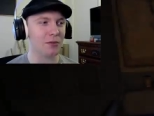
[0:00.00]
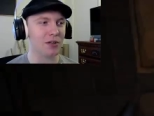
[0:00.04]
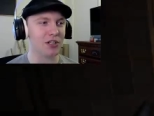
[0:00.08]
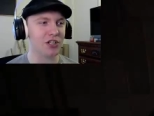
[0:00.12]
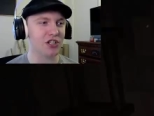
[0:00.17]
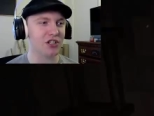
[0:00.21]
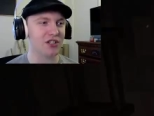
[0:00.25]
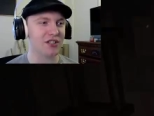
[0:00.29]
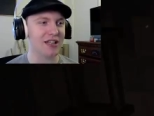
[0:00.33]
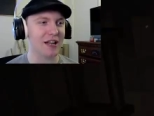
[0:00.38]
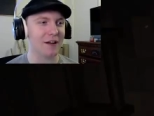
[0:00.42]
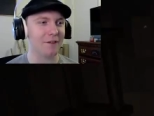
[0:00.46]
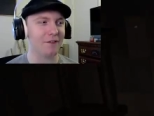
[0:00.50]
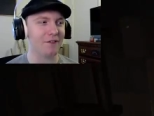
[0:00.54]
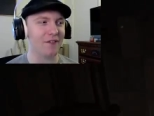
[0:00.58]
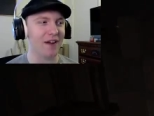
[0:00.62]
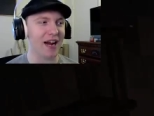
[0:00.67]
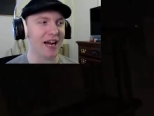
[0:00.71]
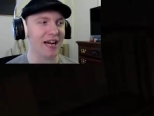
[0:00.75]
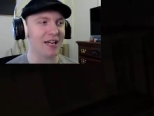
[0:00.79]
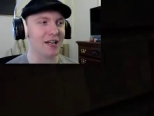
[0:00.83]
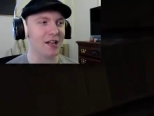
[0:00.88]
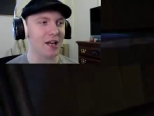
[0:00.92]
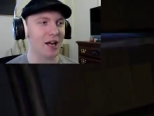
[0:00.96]
wishes they
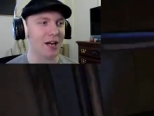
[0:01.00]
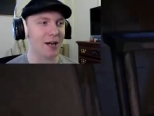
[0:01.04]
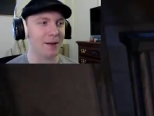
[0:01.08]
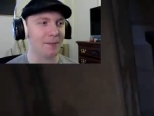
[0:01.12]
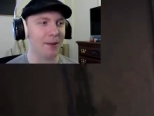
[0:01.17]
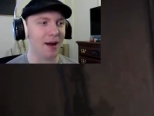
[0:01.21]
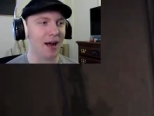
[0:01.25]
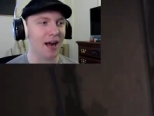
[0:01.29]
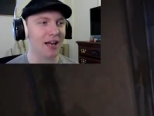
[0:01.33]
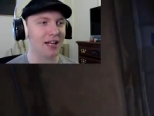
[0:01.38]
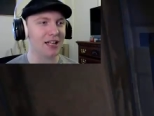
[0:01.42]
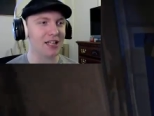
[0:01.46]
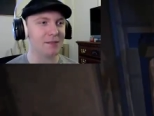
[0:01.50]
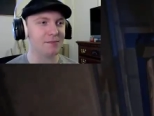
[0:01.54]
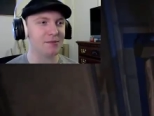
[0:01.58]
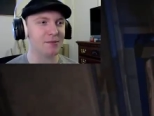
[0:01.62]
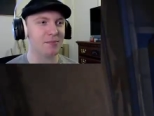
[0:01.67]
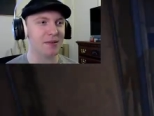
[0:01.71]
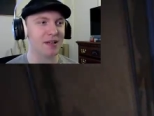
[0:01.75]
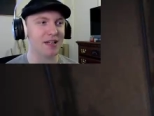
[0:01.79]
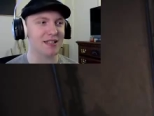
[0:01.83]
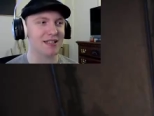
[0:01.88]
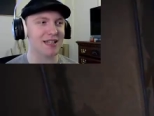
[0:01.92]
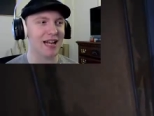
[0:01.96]
feigned an apocalypse
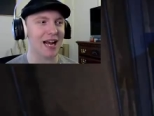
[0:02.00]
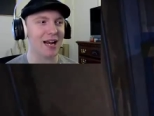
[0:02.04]
because